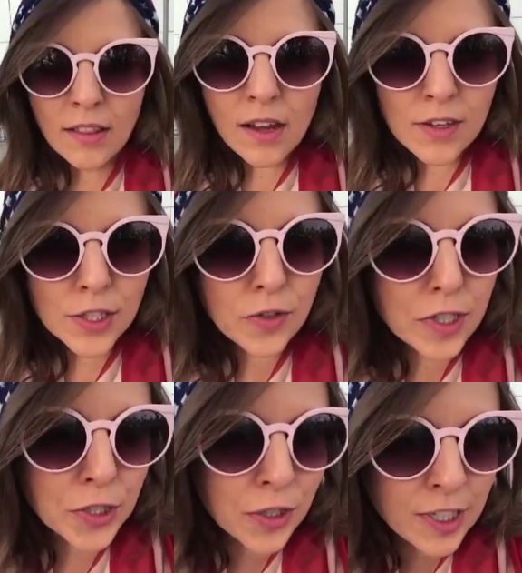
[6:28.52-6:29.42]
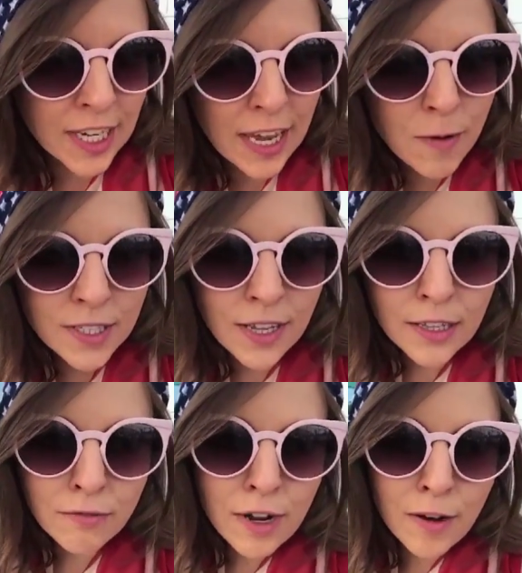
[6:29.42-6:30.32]
Long story short, he was
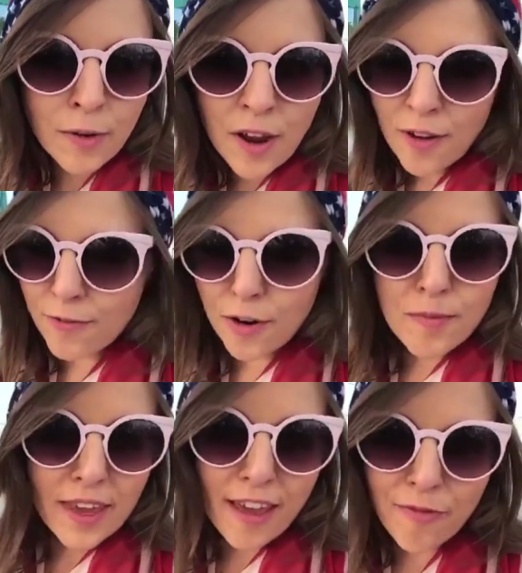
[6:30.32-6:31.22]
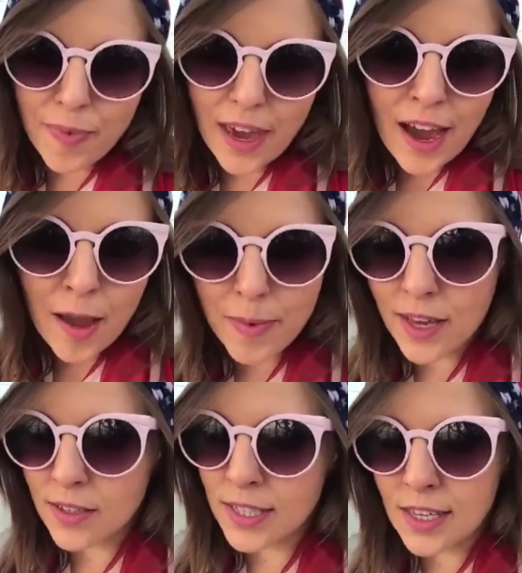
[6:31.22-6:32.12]
on the run from the FBI
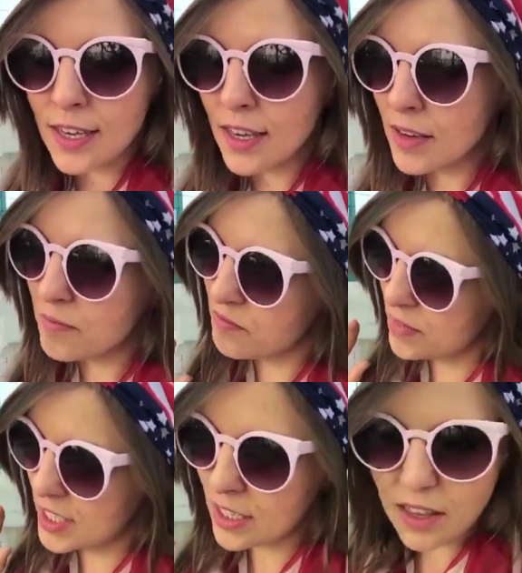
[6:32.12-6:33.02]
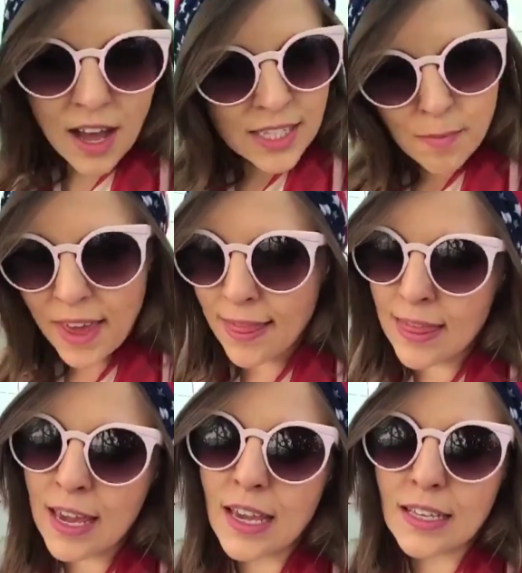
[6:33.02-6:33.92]
because he did lots of
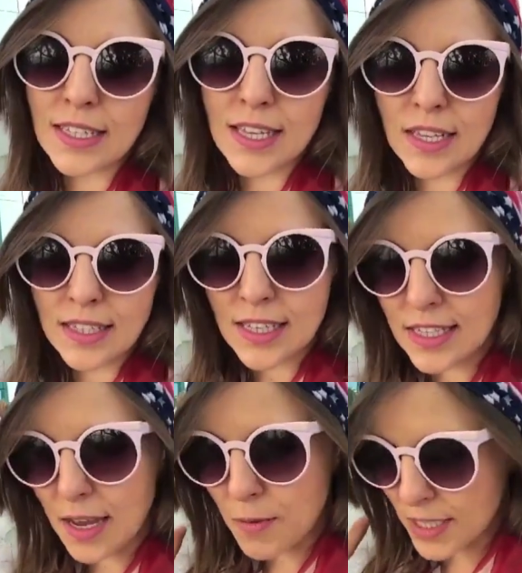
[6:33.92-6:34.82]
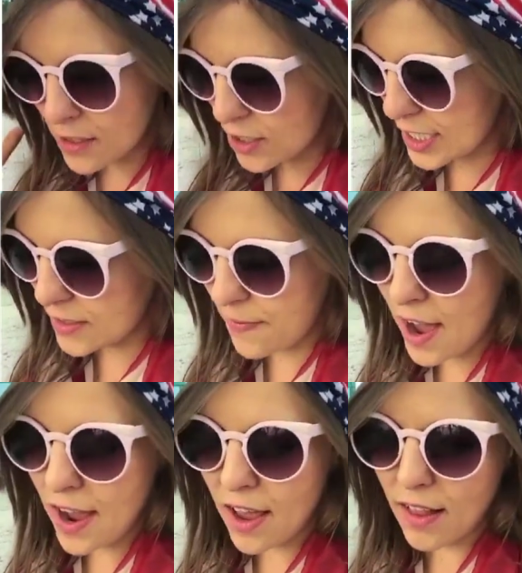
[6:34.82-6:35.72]
bad things and since I was under his
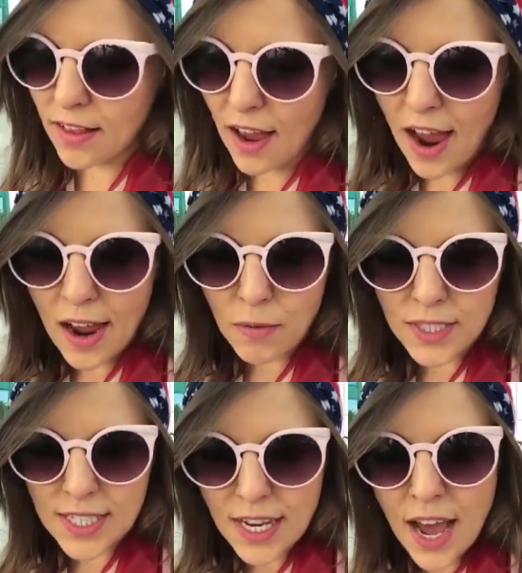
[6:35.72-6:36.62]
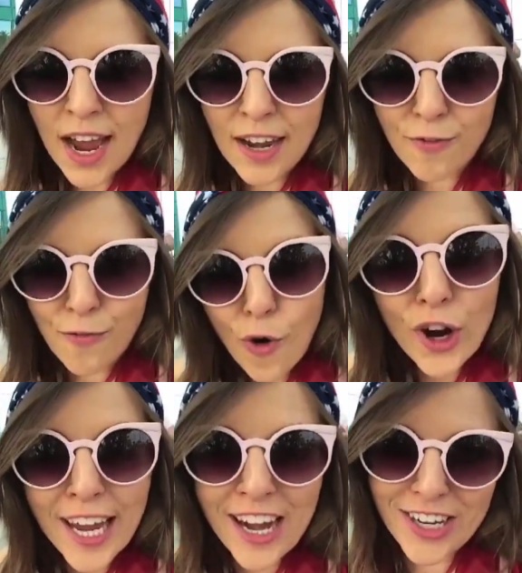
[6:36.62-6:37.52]
file, I was denied
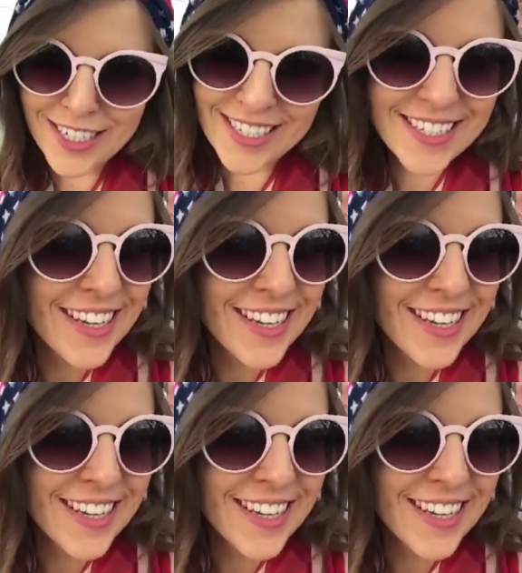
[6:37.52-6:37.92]
four years.